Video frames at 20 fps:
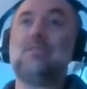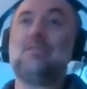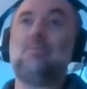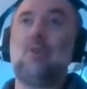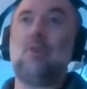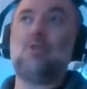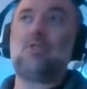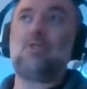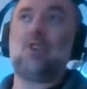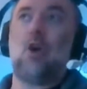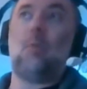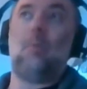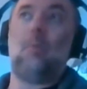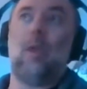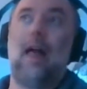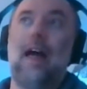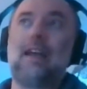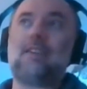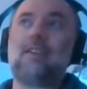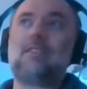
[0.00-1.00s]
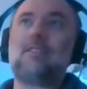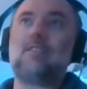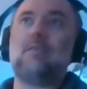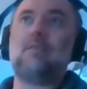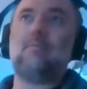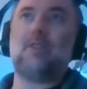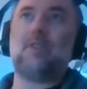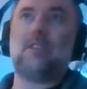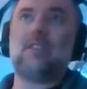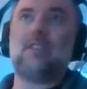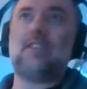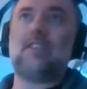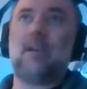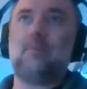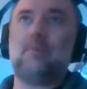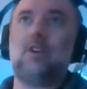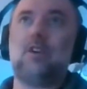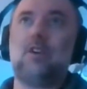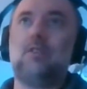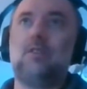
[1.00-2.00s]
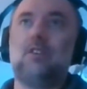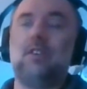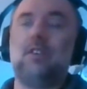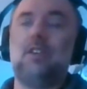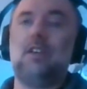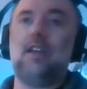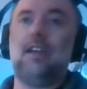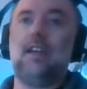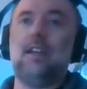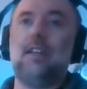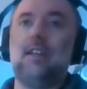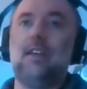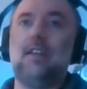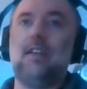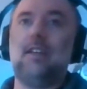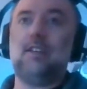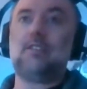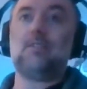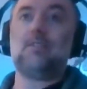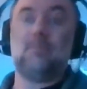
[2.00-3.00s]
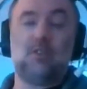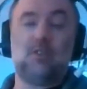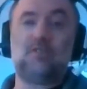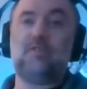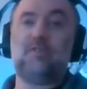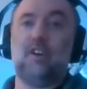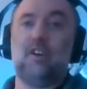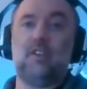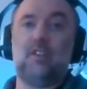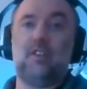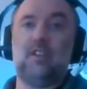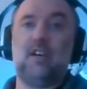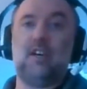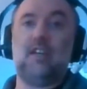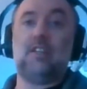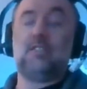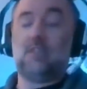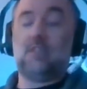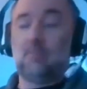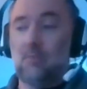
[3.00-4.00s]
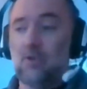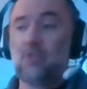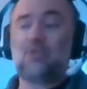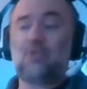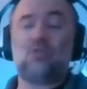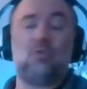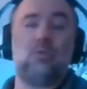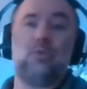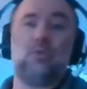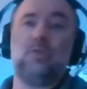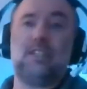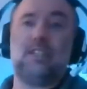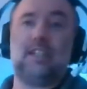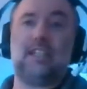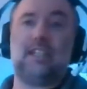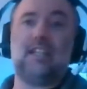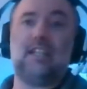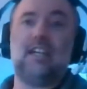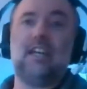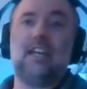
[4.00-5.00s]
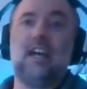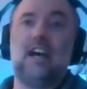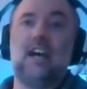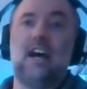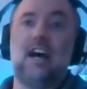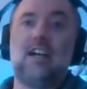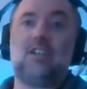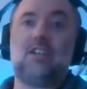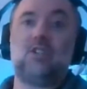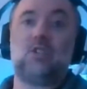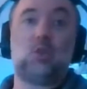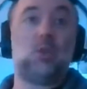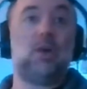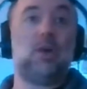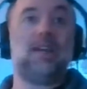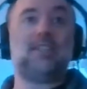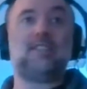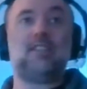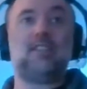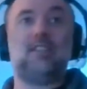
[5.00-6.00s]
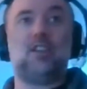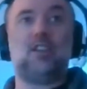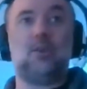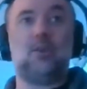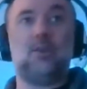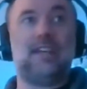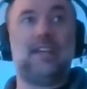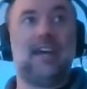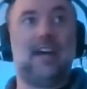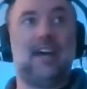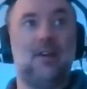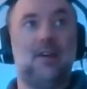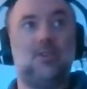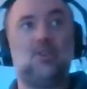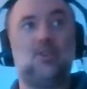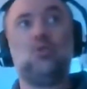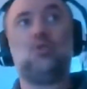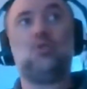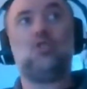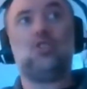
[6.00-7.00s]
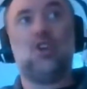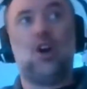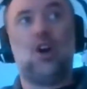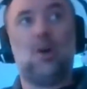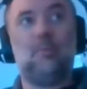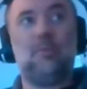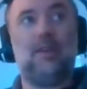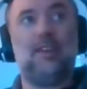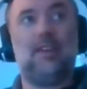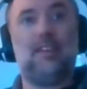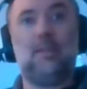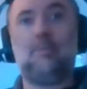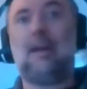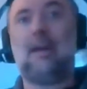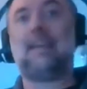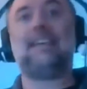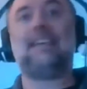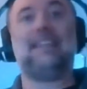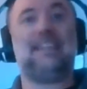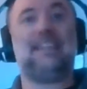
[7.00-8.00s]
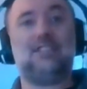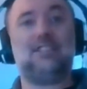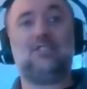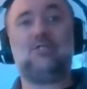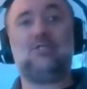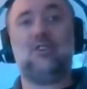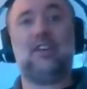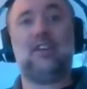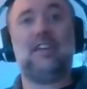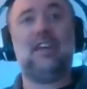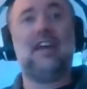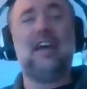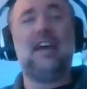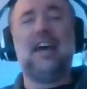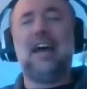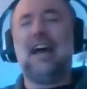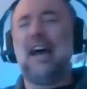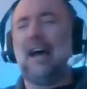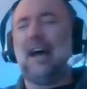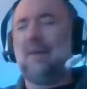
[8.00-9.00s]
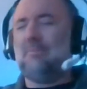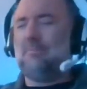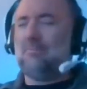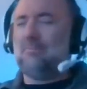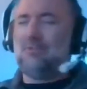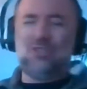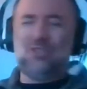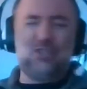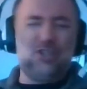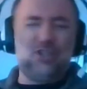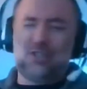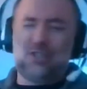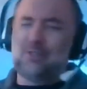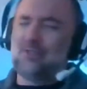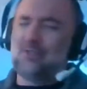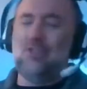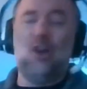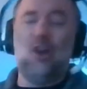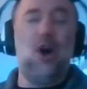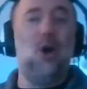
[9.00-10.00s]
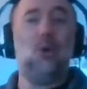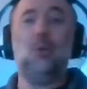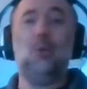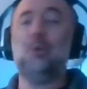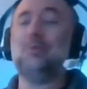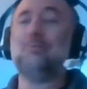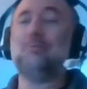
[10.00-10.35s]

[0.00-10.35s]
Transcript: most complex, but at the same token, it is the most fun and it's the most rewarding. I could quit and go and get a huge job in the banking industry and just know.